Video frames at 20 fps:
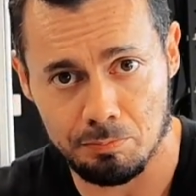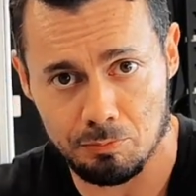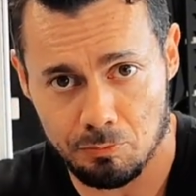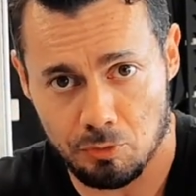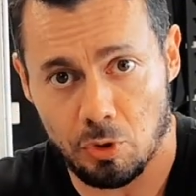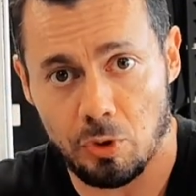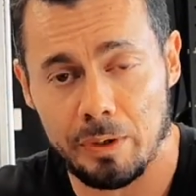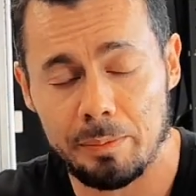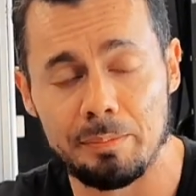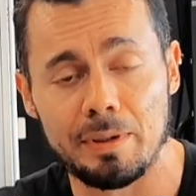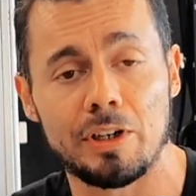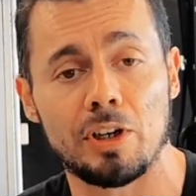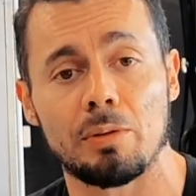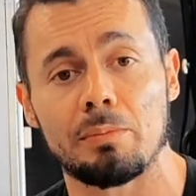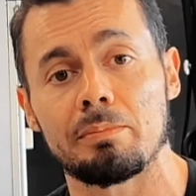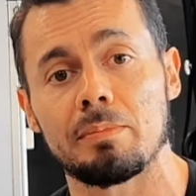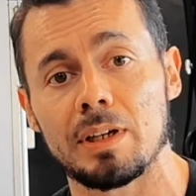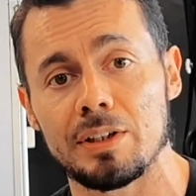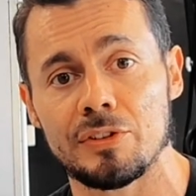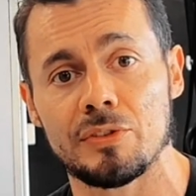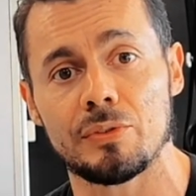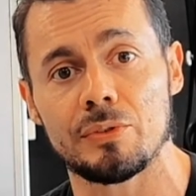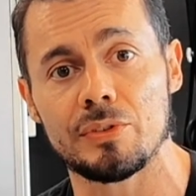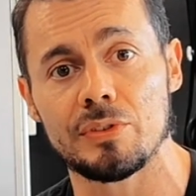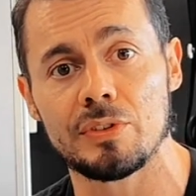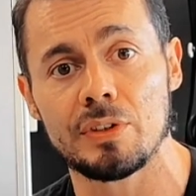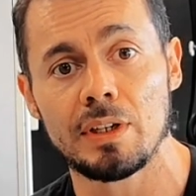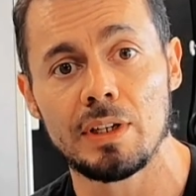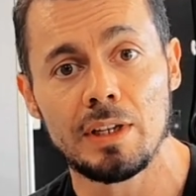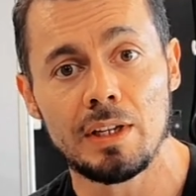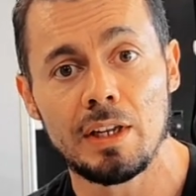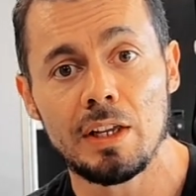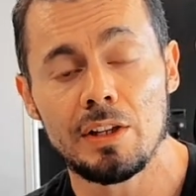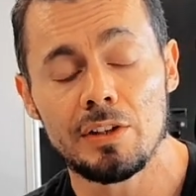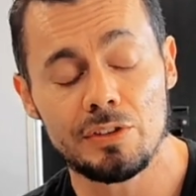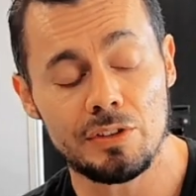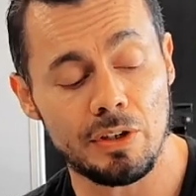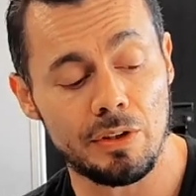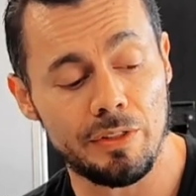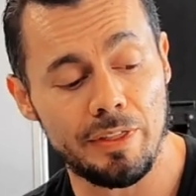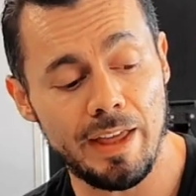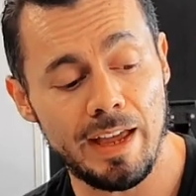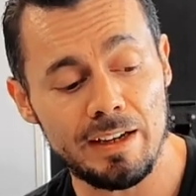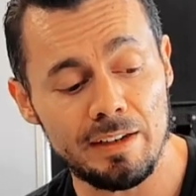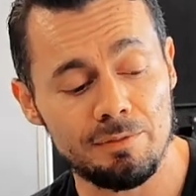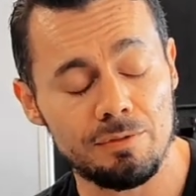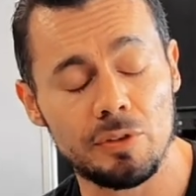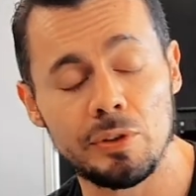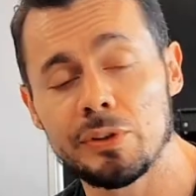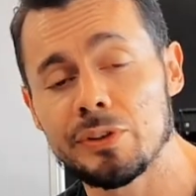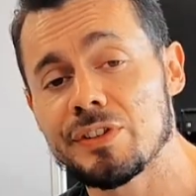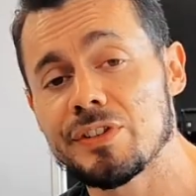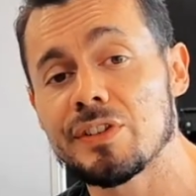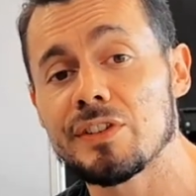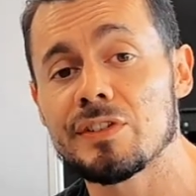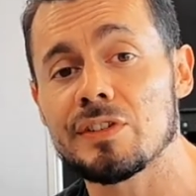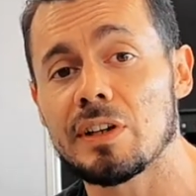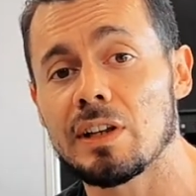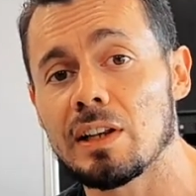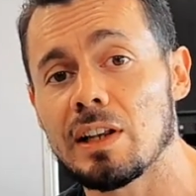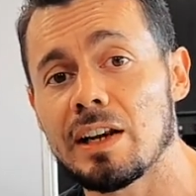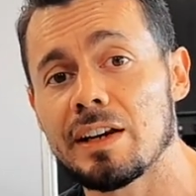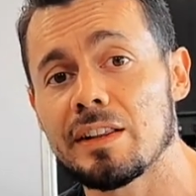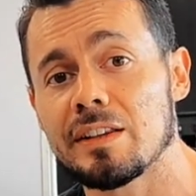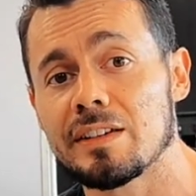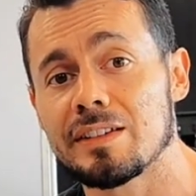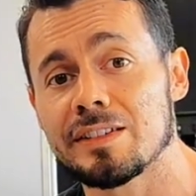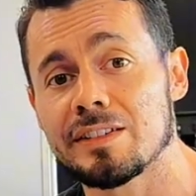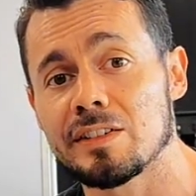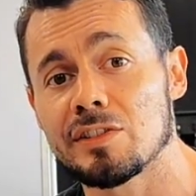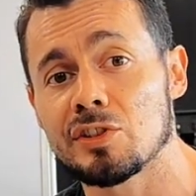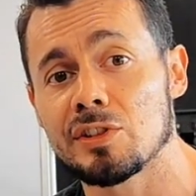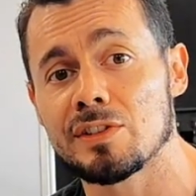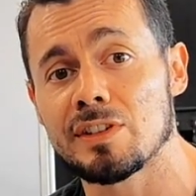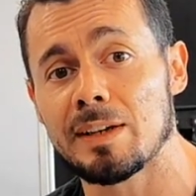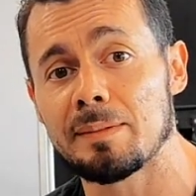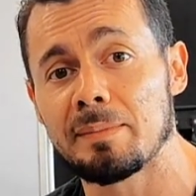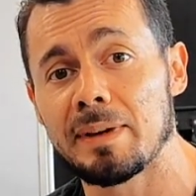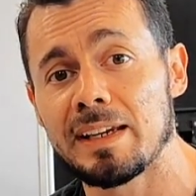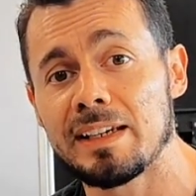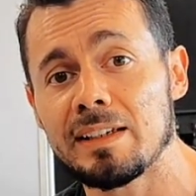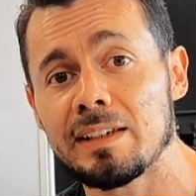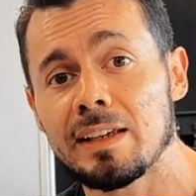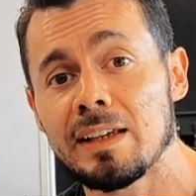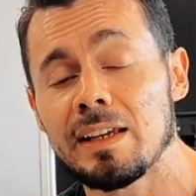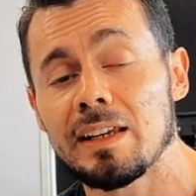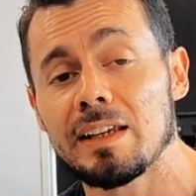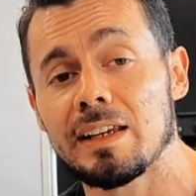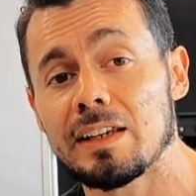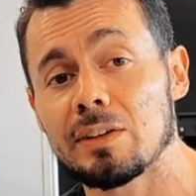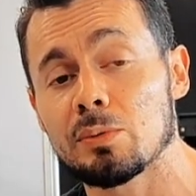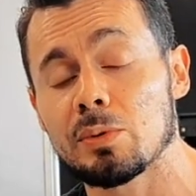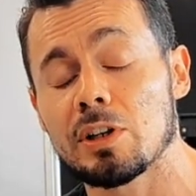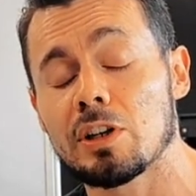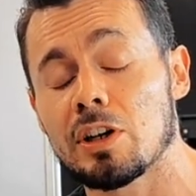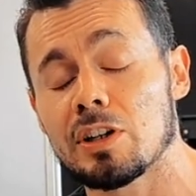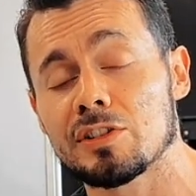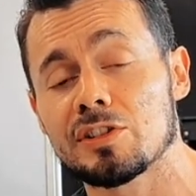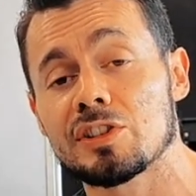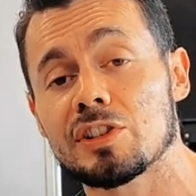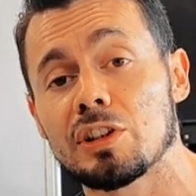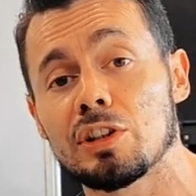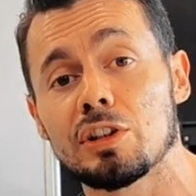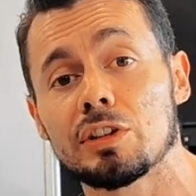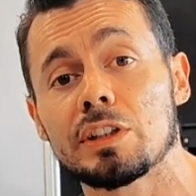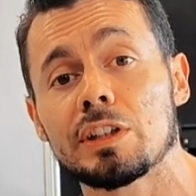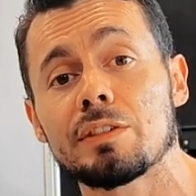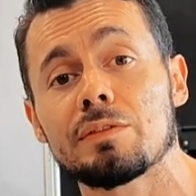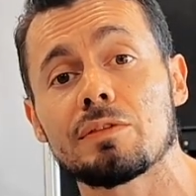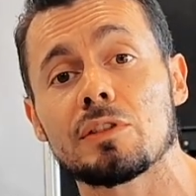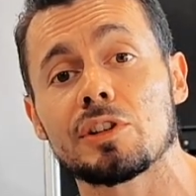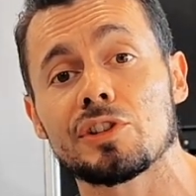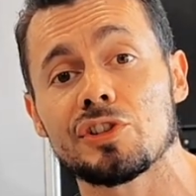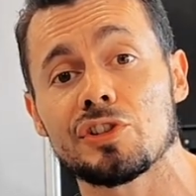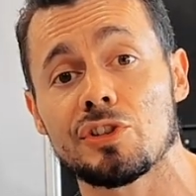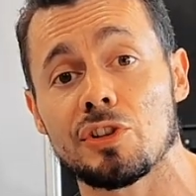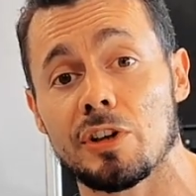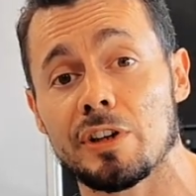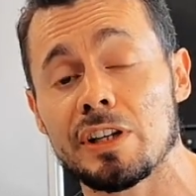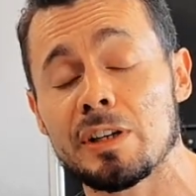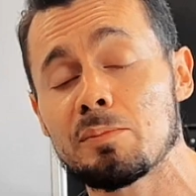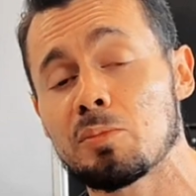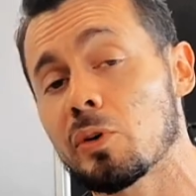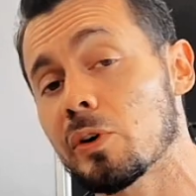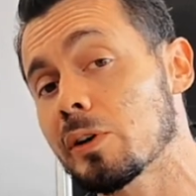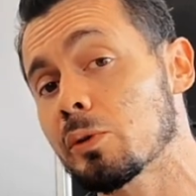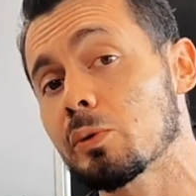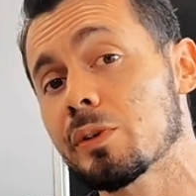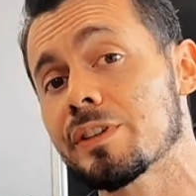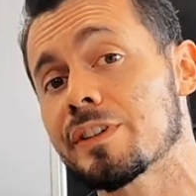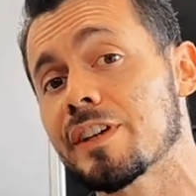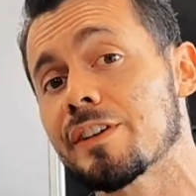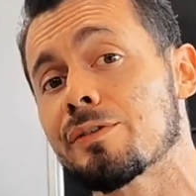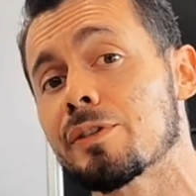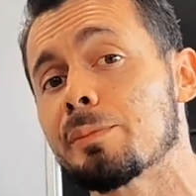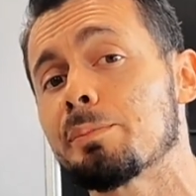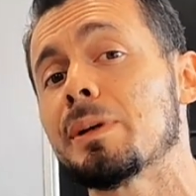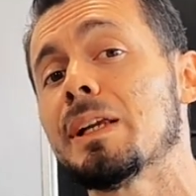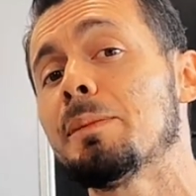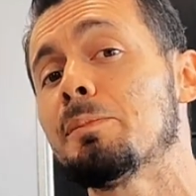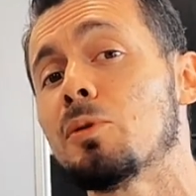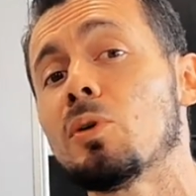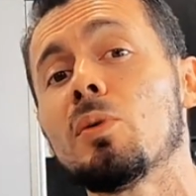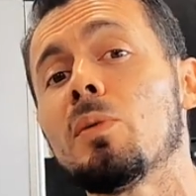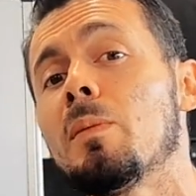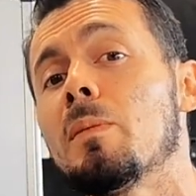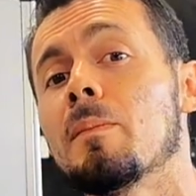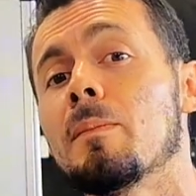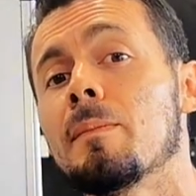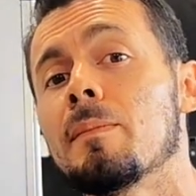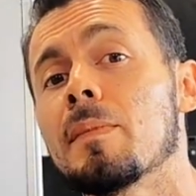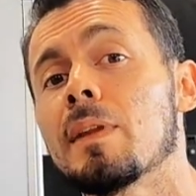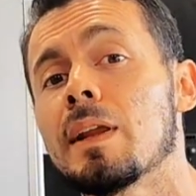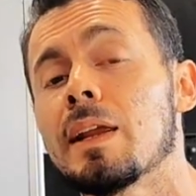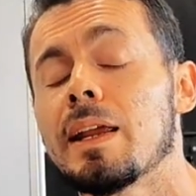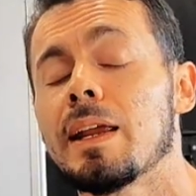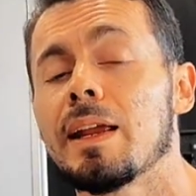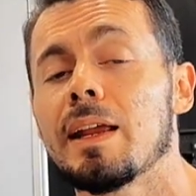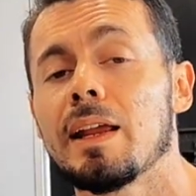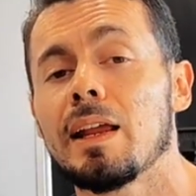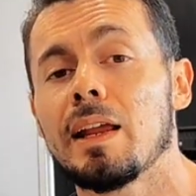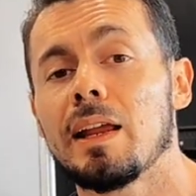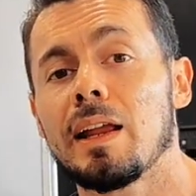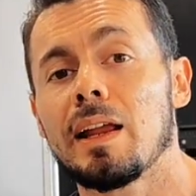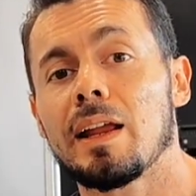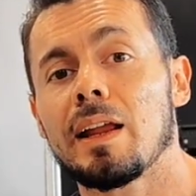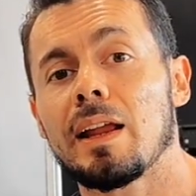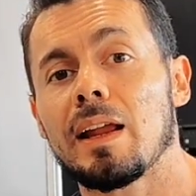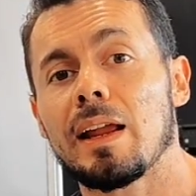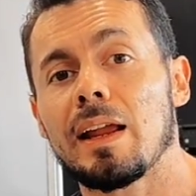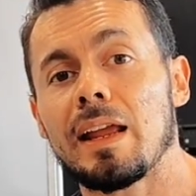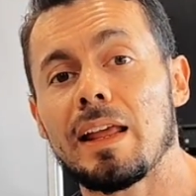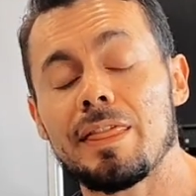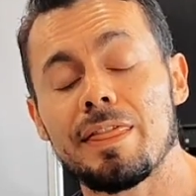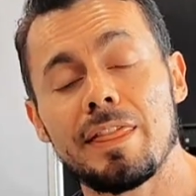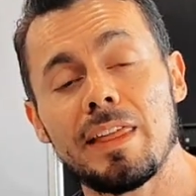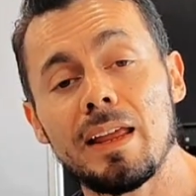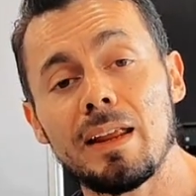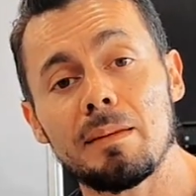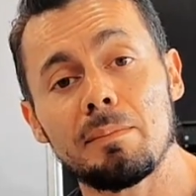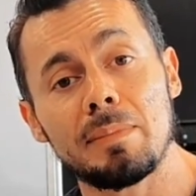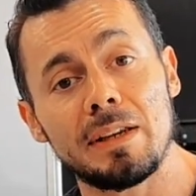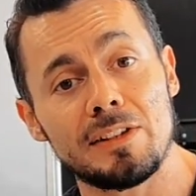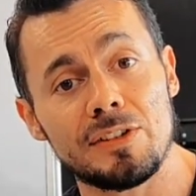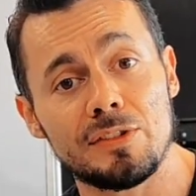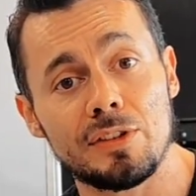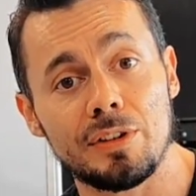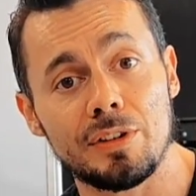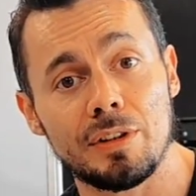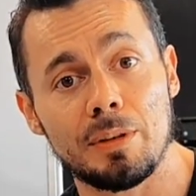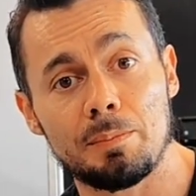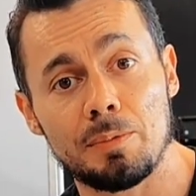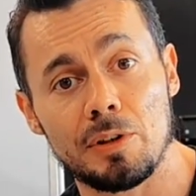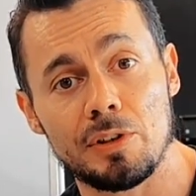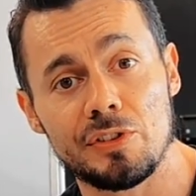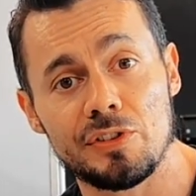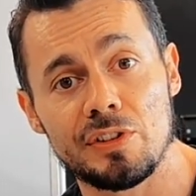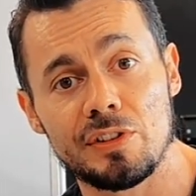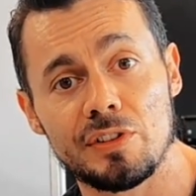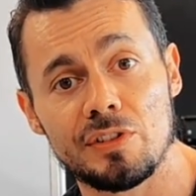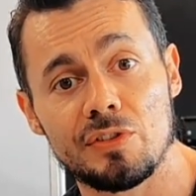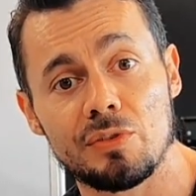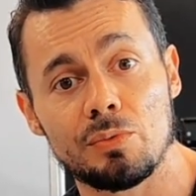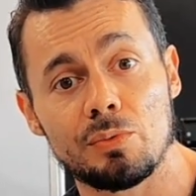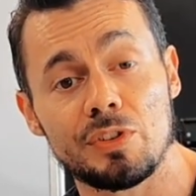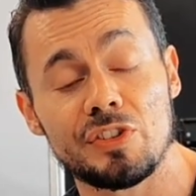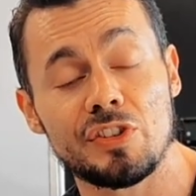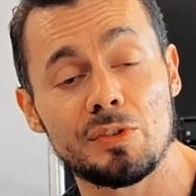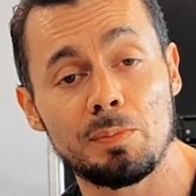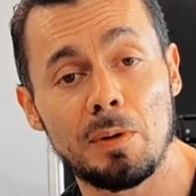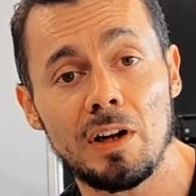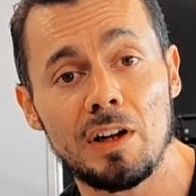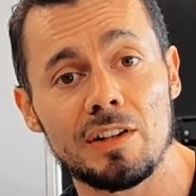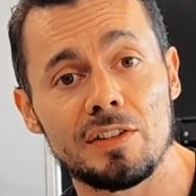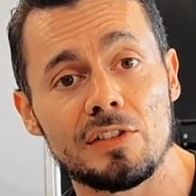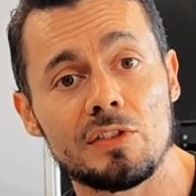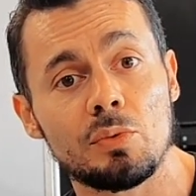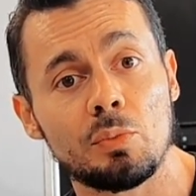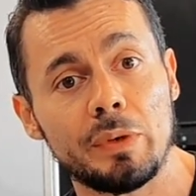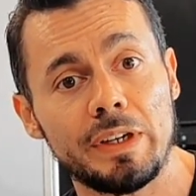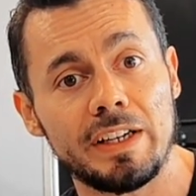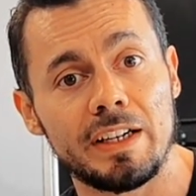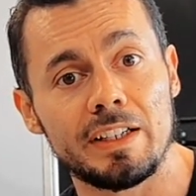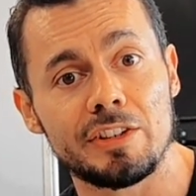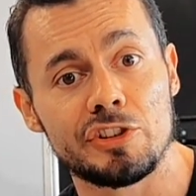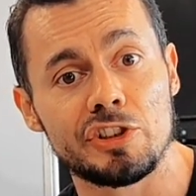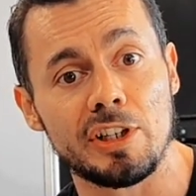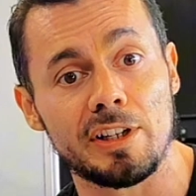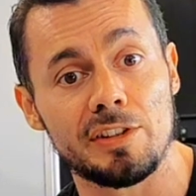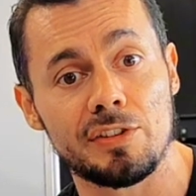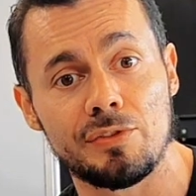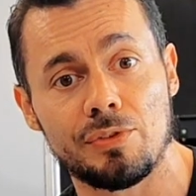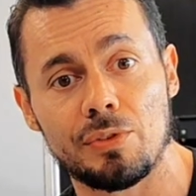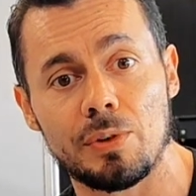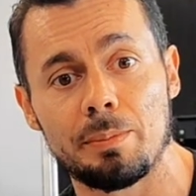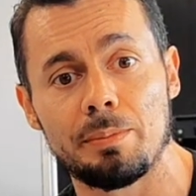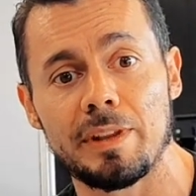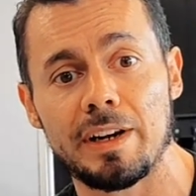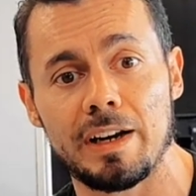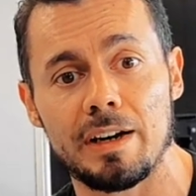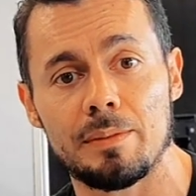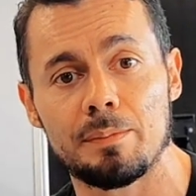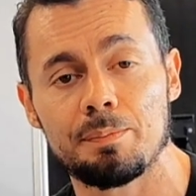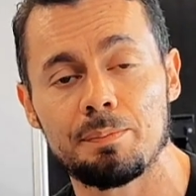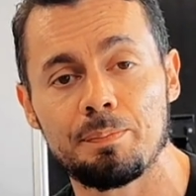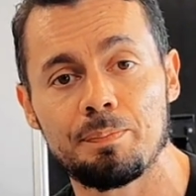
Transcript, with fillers: growing bigger muscles. So that influences a lot of the decisions I make in regards to looking for a starting point with different people. And then based on the person's response, we adjust from there.